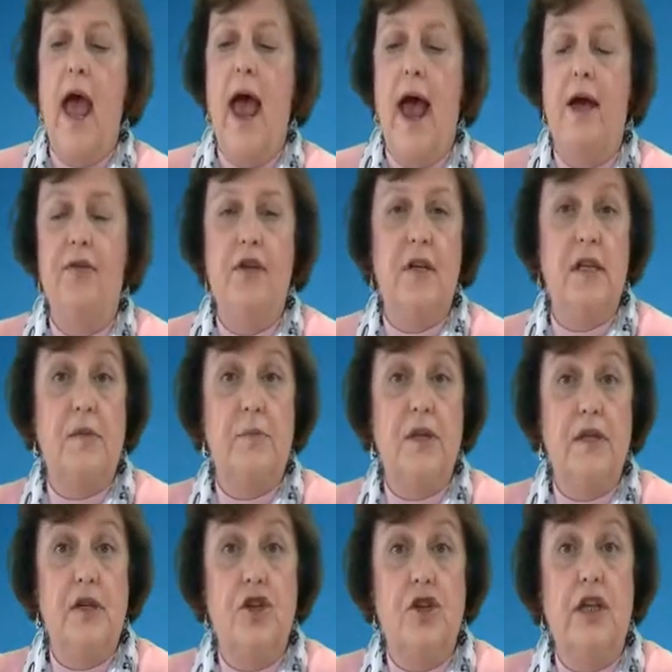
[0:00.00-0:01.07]
At the
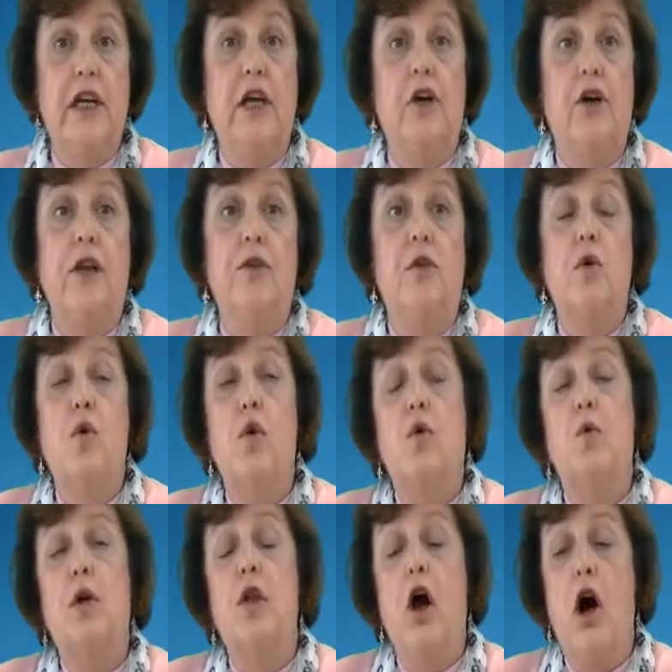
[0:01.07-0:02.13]
disposition hearing, the
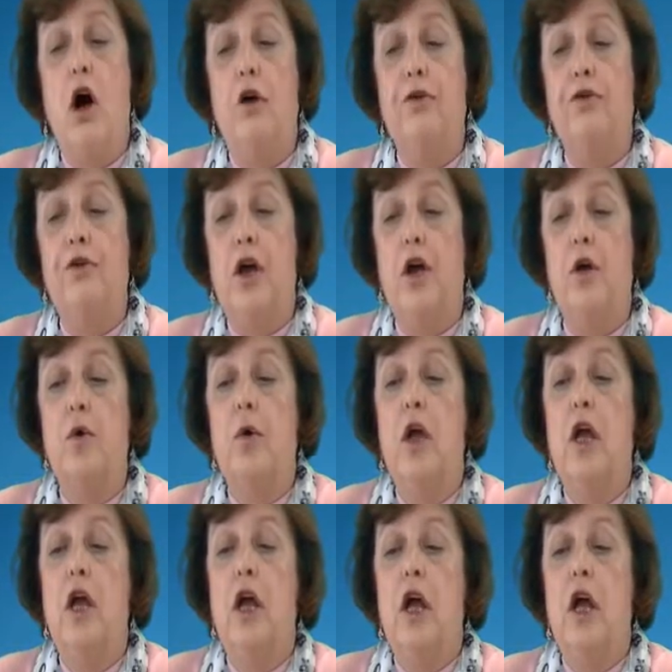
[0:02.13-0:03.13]
court will also